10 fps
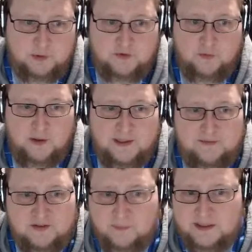portray
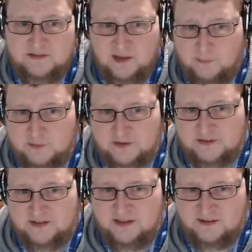if somebody is able to
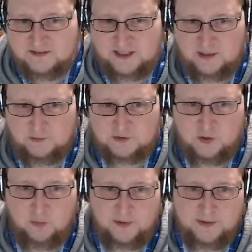steal a challenge
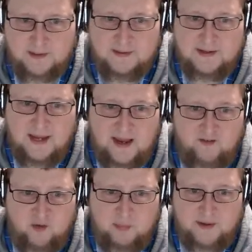coin,
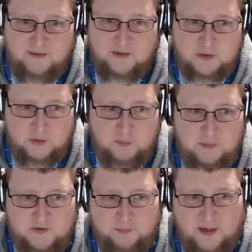everybody in the group
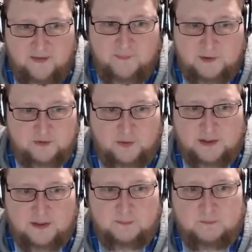must buy them a
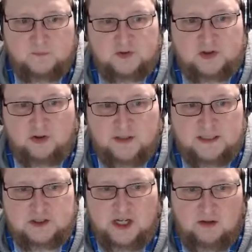drink. During
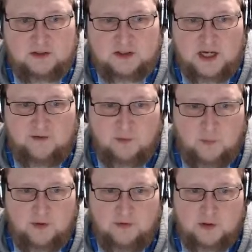a challenge,
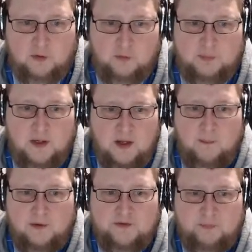everyone in the group
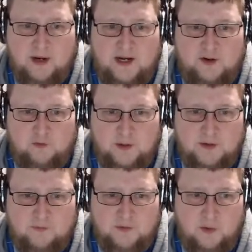must buy a
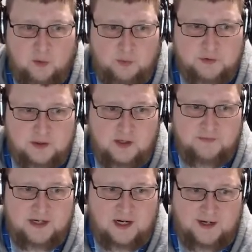drink for the holder of
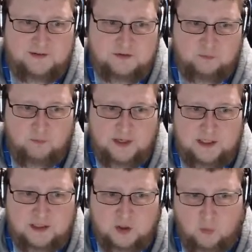the highest
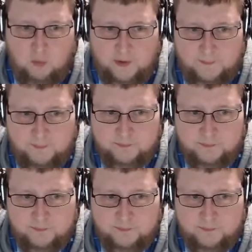ranking coin.